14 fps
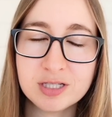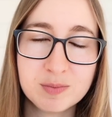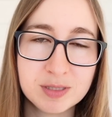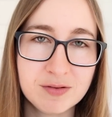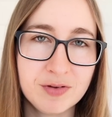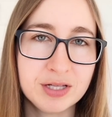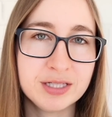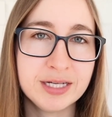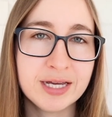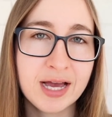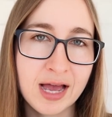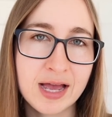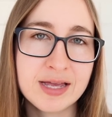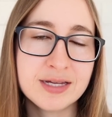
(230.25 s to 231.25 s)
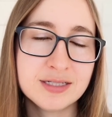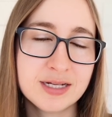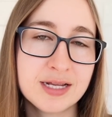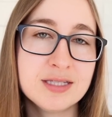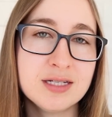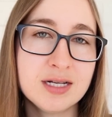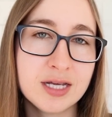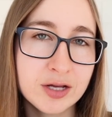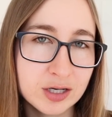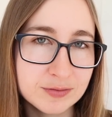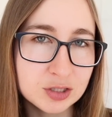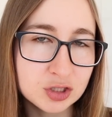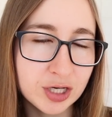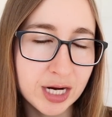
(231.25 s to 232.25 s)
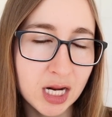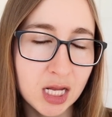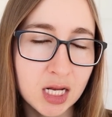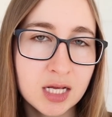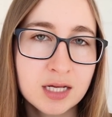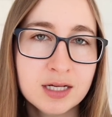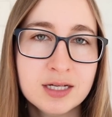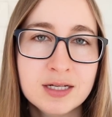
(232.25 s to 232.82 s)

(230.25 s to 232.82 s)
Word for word: specifically high-intensity interval training